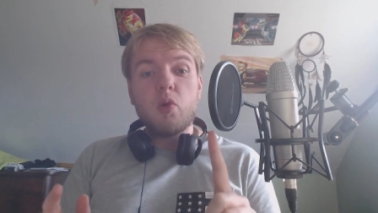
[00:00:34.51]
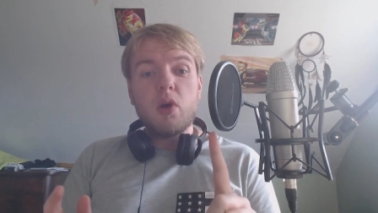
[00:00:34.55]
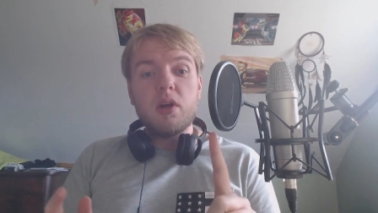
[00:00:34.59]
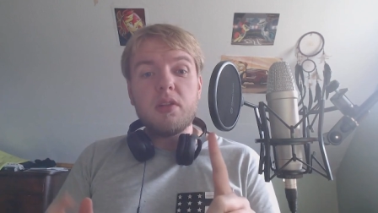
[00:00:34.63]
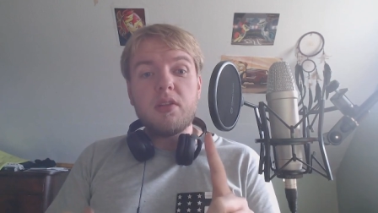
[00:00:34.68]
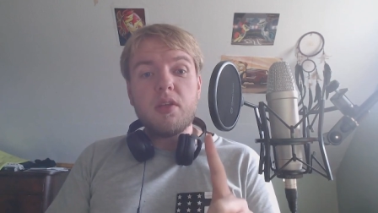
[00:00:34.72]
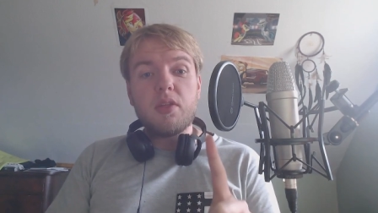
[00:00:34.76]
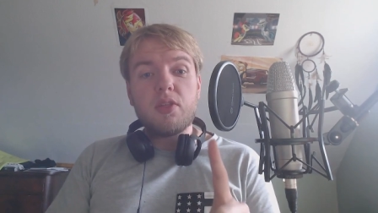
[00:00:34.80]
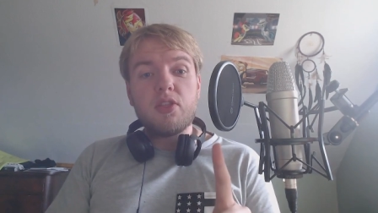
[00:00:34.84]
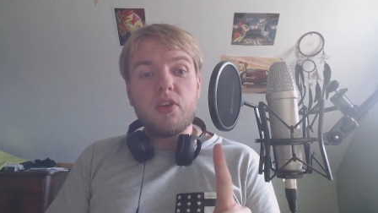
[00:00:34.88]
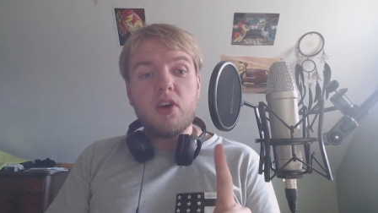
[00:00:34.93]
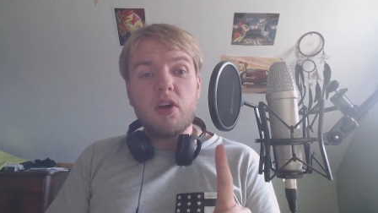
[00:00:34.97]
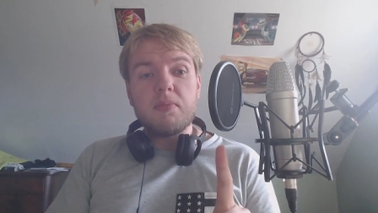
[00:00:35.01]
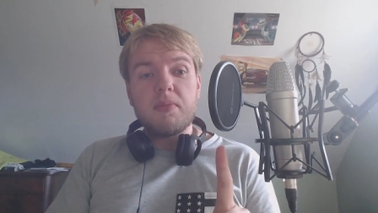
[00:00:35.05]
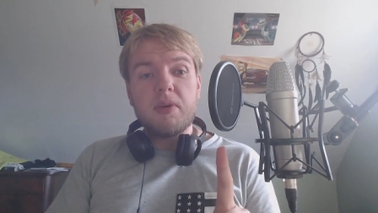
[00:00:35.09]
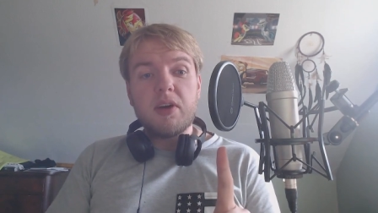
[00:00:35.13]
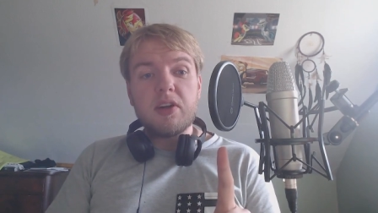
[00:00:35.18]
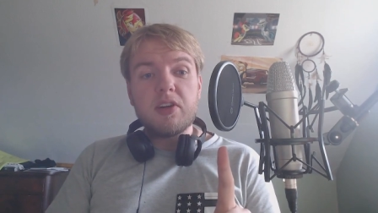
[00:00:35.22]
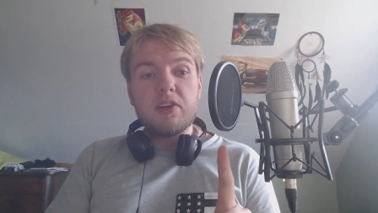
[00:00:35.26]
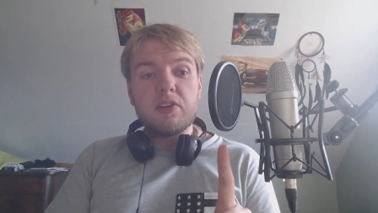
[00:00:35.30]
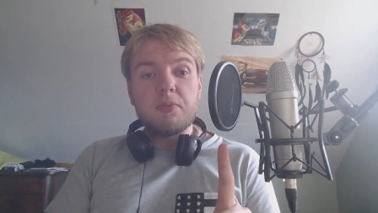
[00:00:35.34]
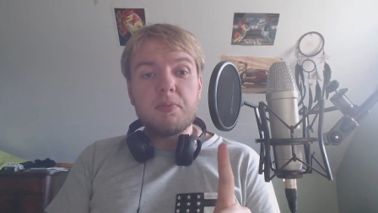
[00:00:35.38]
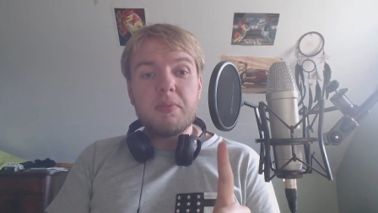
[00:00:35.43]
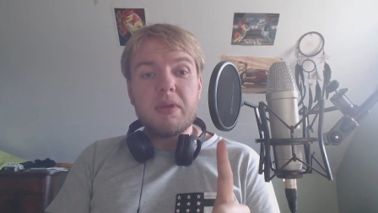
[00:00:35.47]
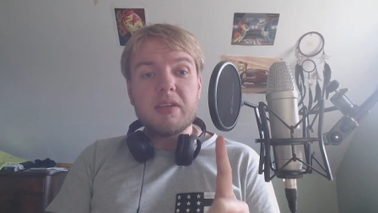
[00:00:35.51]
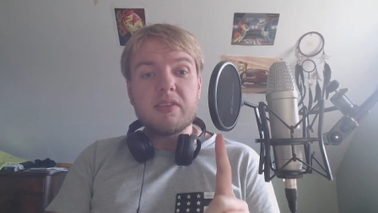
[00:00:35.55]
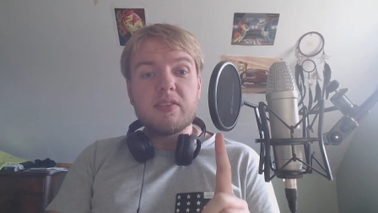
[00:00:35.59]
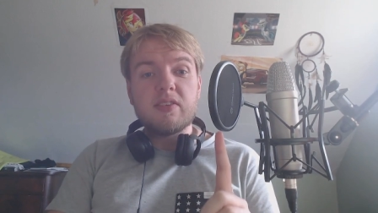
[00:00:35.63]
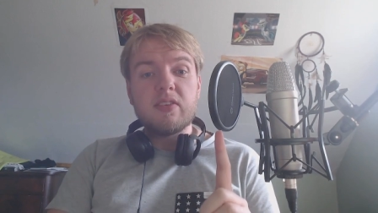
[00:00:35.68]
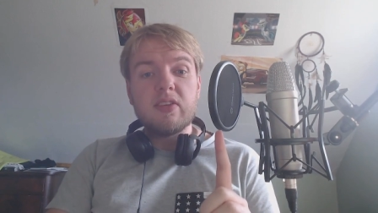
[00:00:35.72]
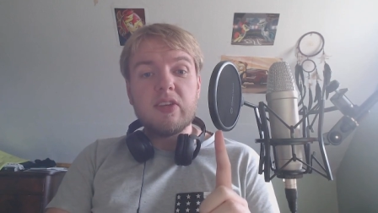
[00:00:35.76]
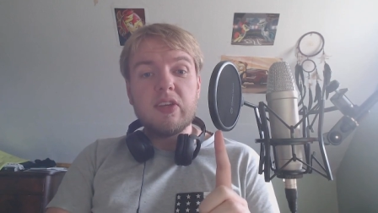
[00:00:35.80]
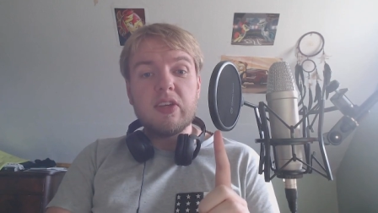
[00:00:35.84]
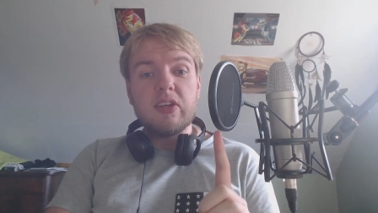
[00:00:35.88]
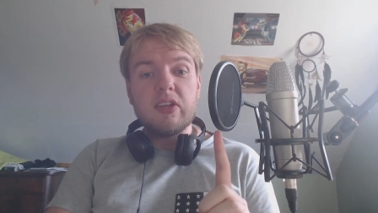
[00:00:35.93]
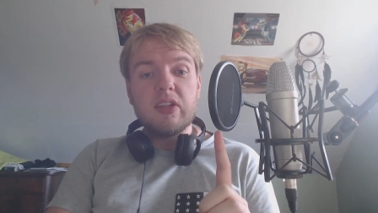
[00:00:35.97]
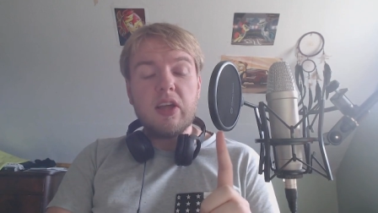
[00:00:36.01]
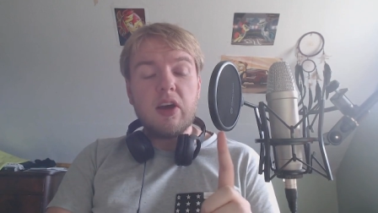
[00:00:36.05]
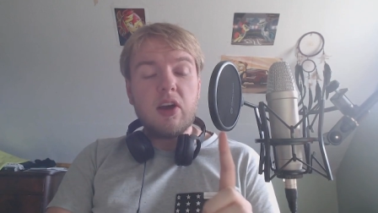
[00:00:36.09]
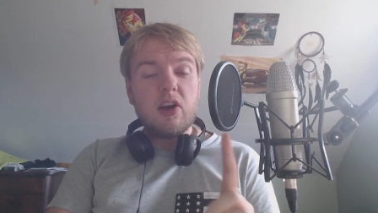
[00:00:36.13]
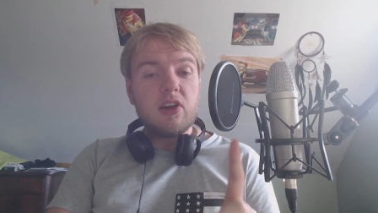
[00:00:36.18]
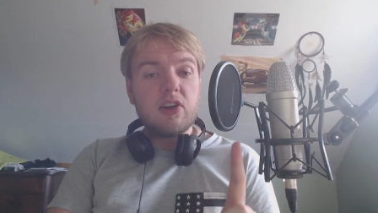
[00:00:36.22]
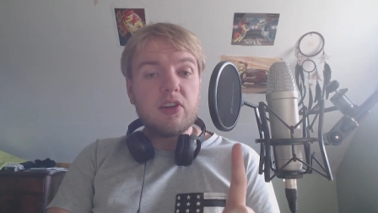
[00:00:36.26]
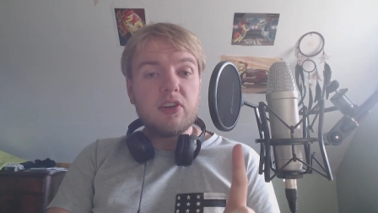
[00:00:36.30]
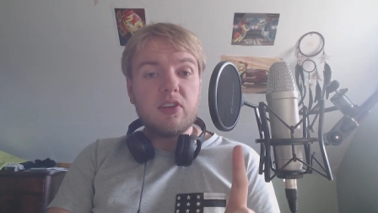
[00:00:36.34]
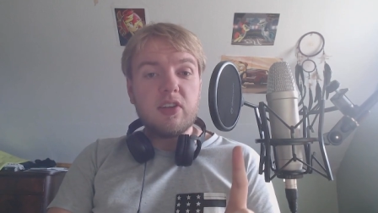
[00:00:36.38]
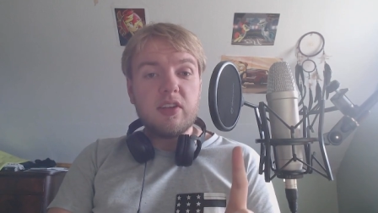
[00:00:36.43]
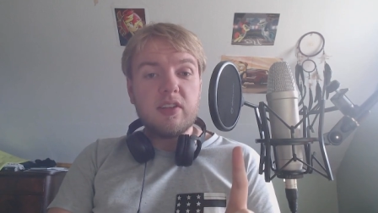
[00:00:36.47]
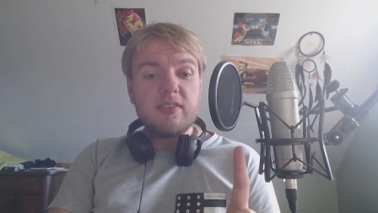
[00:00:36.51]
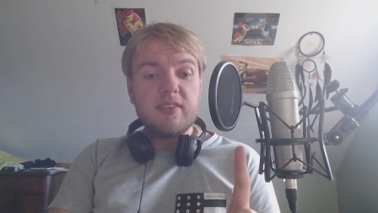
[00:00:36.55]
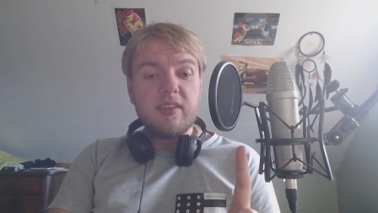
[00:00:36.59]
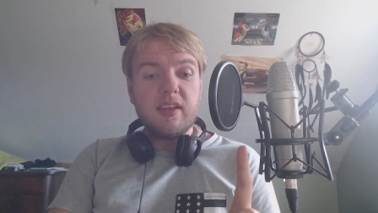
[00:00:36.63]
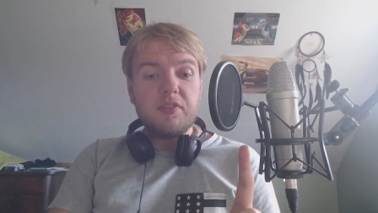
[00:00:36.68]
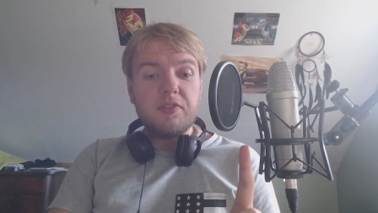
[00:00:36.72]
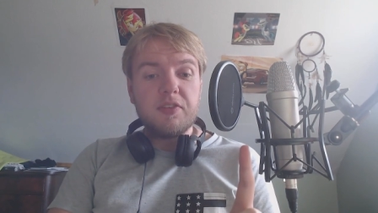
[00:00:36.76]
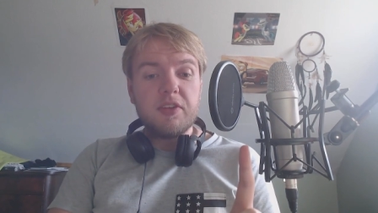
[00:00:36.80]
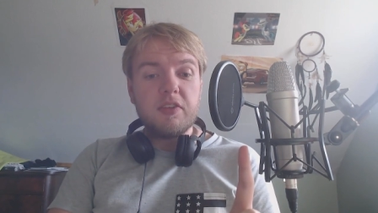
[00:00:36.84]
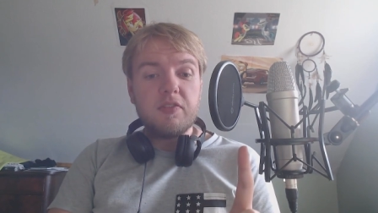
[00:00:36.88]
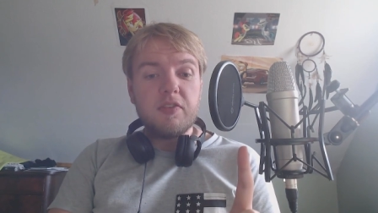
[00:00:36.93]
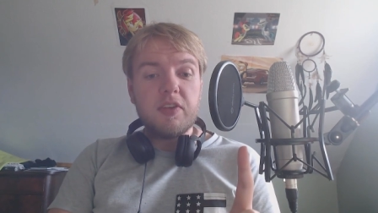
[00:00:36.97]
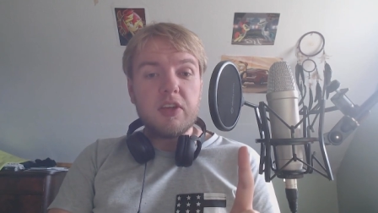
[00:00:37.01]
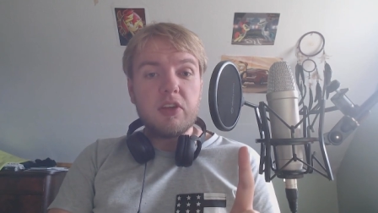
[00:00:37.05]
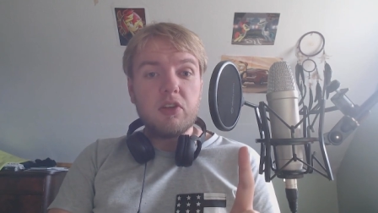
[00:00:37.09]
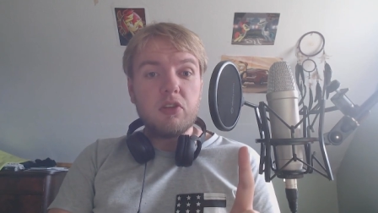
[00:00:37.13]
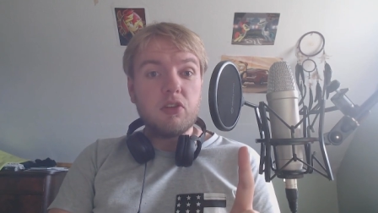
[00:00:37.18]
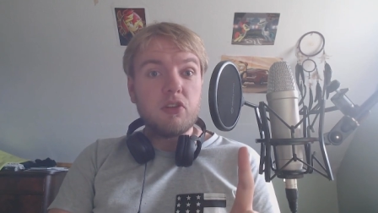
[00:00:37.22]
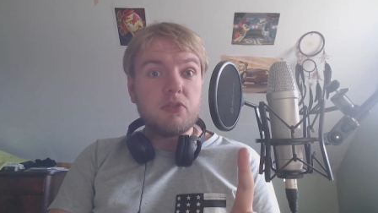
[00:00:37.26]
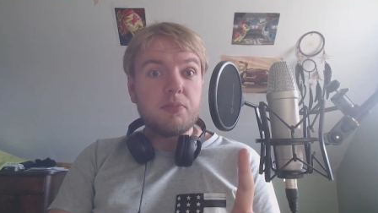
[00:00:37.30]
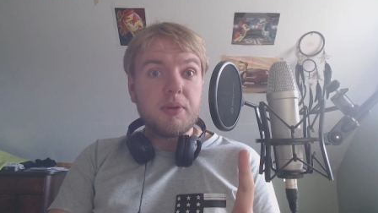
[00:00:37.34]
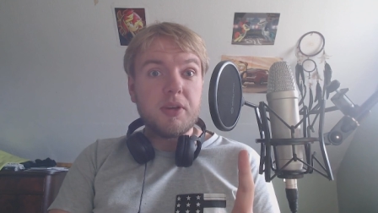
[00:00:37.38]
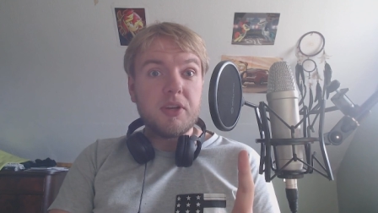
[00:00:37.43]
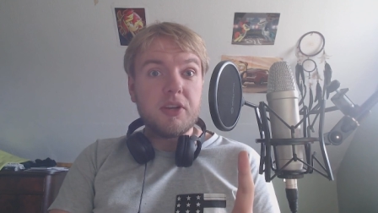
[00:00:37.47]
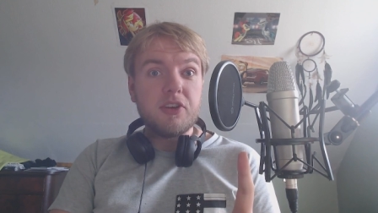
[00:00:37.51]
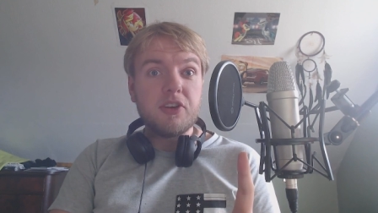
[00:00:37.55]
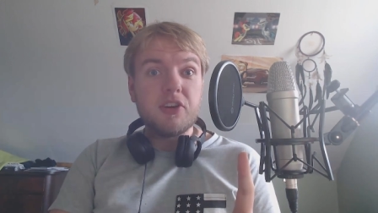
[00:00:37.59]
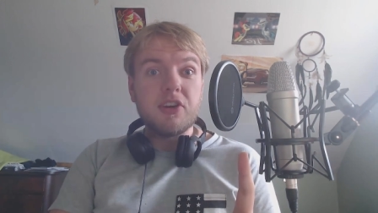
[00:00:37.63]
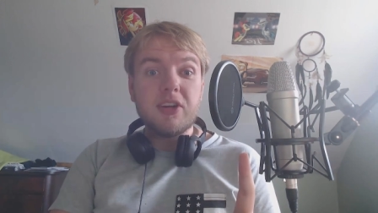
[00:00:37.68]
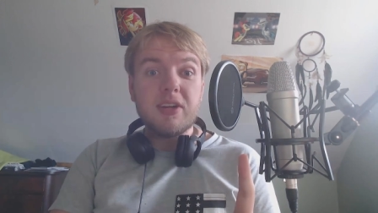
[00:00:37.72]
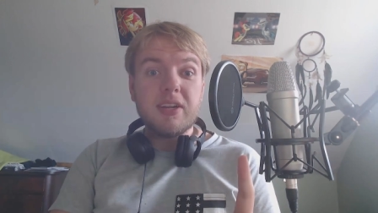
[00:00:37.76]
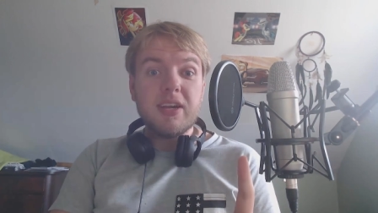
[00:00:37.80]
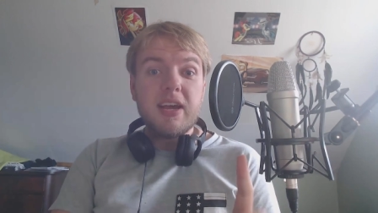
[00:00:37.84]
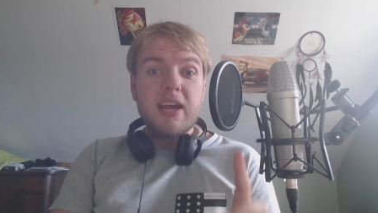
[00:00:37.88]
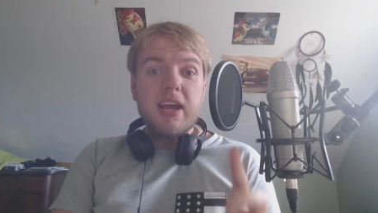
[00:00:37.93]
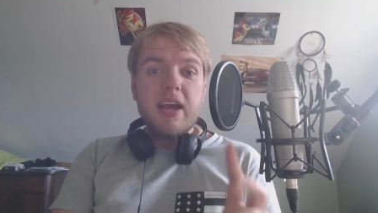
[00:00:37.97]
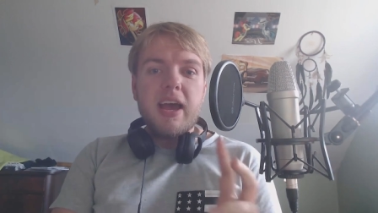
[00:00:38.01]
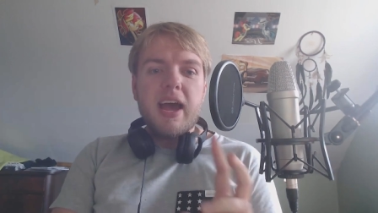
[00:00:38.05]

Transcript: One, the thumb art makes the, the art itself in the video look pretty good.